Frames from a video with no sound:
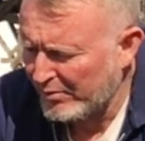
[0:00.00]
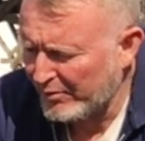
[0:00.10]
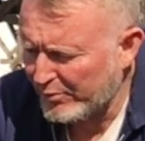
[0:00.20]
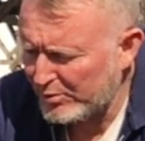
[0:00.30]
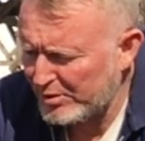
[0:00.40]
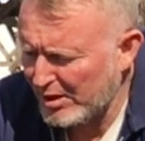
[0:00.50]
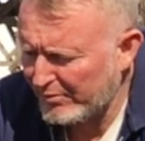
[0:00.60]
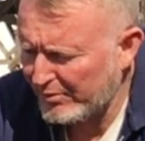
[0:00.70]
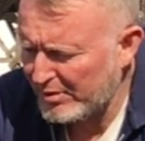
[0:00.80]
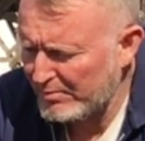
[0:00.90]
For the first 10
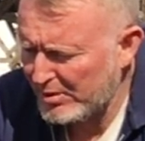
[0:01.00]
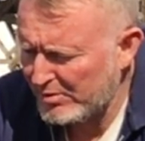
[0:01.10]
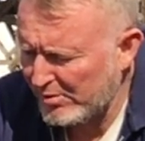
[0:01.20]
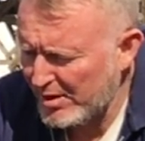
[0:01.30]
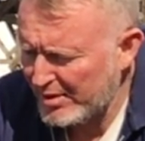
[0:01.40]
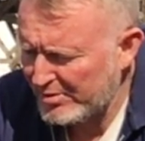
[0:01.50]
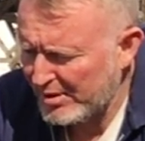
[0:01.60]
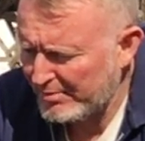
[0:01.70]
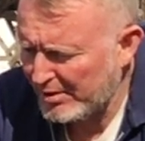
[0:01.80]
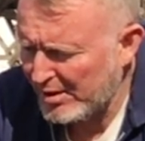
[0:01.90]
to 15 minutes of class
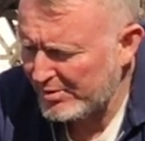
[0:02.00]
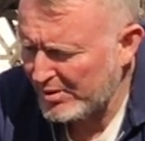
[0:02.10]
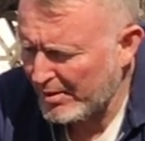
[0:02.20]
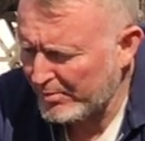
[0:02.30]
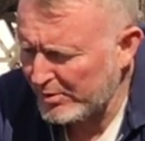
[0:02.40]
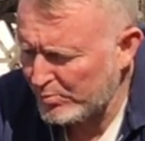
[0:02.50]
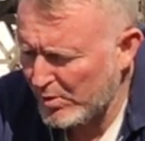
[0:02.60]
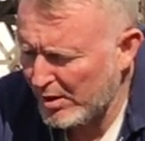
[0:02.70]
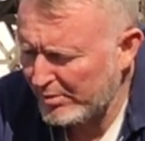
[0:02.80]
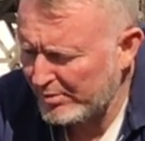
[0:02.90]
time, the class operates
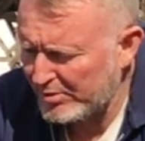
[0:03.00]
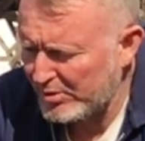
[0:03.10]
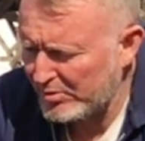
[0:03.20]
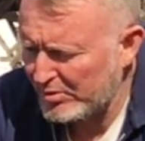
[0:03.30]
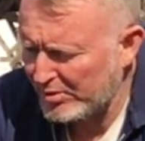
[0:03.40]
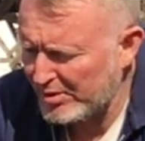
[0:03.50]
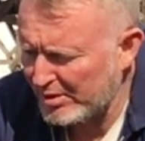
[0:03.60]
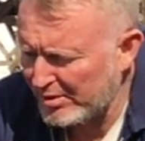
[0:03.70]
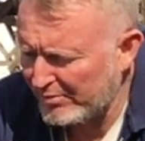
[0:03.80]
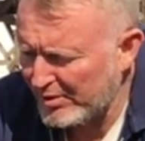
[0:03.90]
well and students are
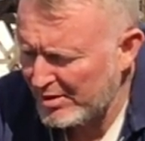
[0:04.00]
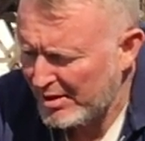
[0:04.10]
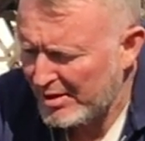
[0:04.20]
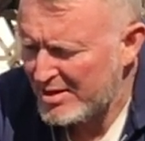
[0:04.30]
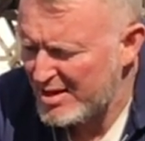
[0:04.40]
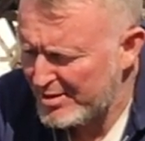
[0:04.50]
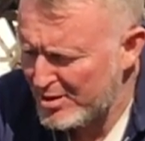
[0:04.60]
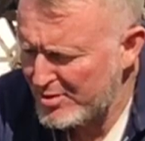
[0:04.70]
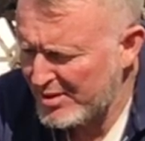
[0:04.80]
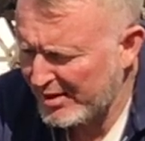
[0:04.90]
attentive.
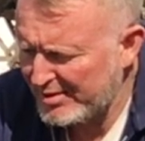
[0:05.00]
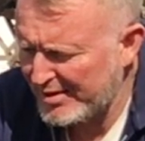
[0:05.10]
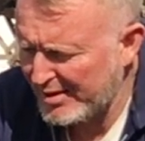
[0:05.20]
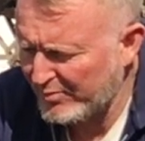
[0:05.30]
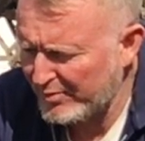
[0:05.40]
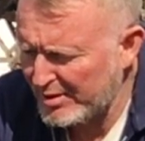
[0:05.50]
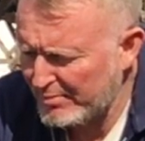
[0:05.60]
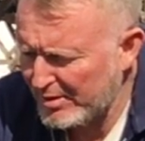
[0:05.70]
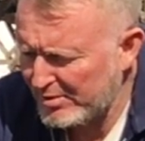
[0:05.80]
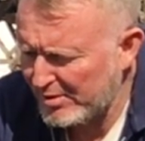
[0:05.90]
During the next 10 to
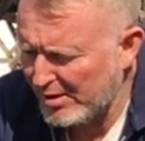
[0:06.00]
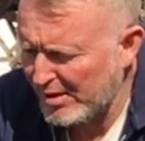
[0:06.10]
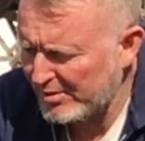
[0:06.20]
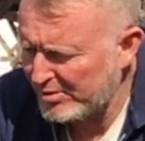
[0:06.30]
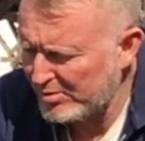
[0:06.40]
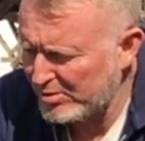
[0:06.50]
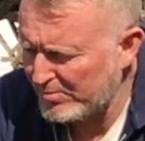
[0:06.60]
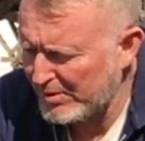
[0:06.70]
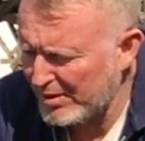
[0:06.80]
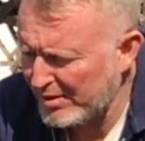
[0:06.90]
15 minutes of the class,
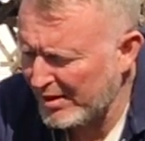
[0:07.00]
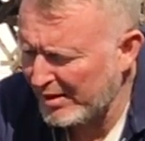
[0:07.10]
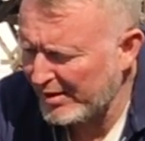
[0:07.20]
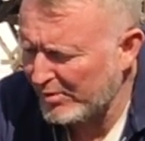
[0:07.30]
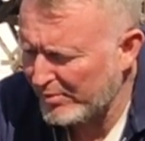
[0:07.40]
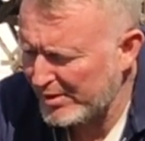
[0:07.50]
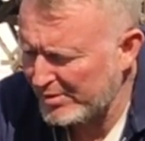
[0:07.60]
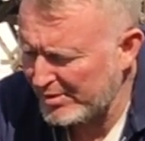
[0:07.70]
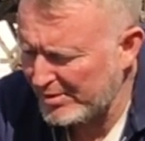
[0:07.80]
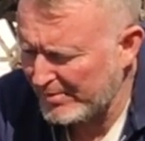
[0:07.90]
students begin to get a little
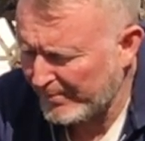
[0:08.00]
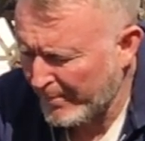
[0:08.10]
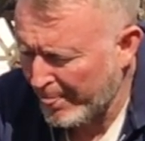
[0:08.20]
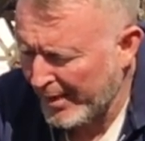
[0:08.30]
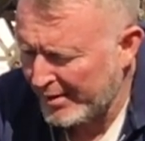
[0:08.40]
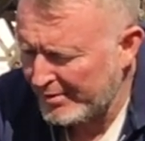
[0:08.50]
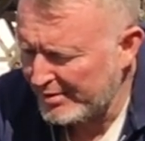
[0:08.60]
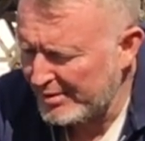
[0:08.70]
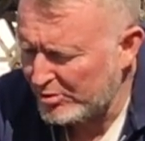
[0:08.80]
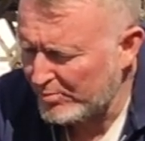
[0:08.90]
restless.
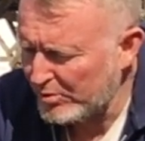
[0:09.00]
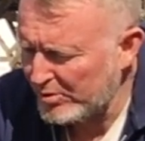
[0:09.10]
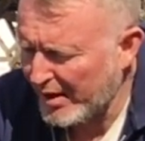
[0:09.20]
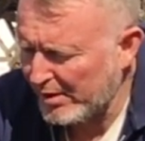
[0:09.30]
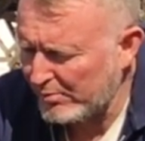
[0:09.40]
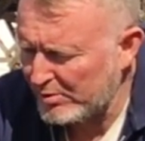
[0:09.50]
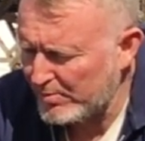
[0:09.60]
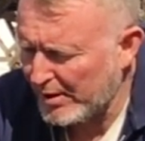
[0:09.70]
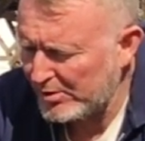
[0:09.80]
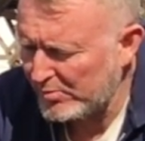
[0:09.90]
The teacher most likely
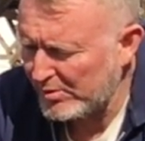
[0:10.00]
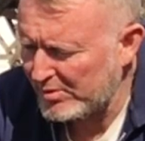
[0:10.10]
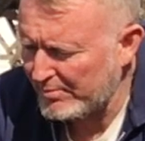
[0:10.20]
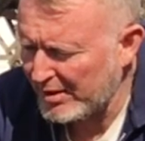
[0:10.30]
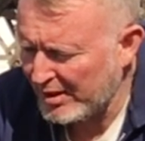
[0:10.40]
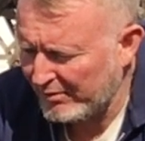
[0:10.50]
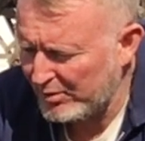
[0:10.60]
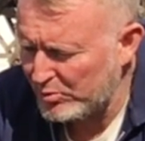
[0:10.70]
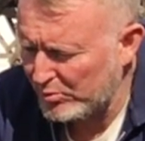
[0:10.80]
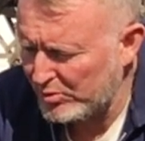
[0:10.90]
responds with some
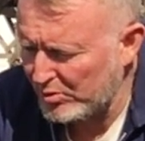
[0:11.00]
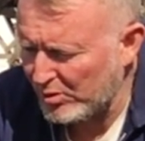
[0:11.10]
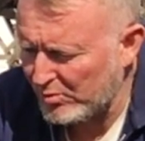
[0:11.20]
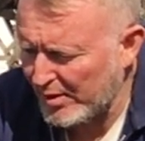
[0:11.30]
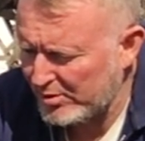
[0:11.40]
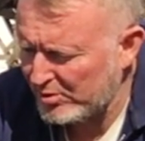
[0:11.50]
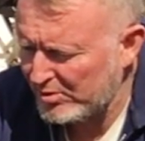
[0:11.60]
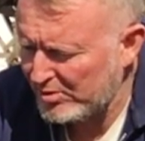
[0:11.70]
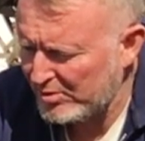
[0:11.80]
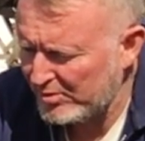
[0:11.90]
individual student
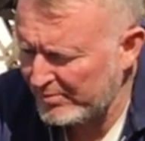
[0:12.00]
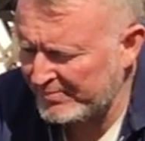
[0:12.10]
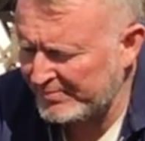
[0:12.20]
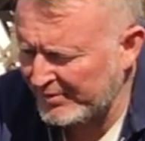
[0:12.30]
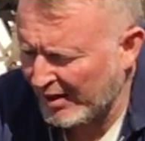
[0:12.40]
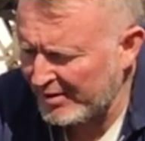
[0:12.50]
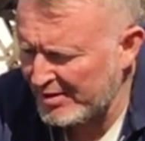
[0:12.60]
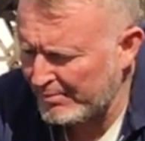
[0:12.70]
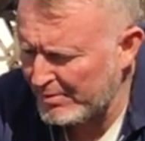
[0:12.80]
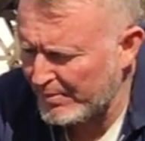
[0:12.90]
corrections, an
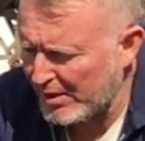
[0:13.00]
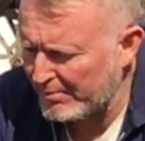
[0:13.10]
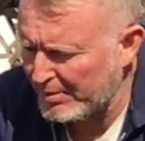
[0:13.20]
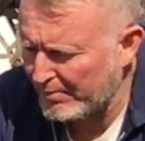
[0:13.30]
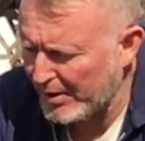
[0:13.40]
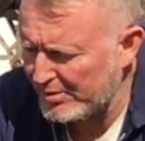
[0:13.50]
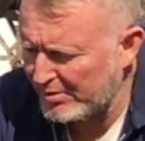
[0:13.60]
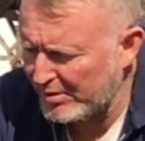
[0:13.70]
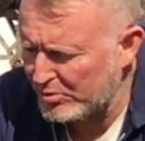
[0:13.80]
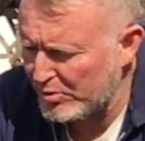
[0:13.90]
attempt to pick up the
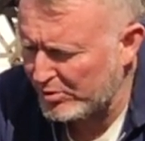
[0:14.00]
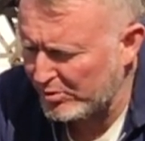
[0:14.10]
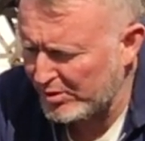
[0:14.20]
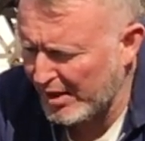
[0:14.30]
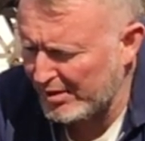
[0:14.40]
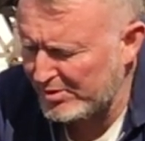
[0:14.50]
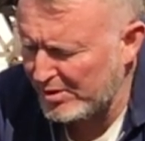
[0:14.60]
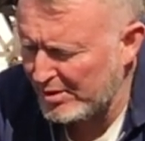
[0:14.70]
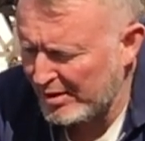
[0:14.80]
pace of the instructional task,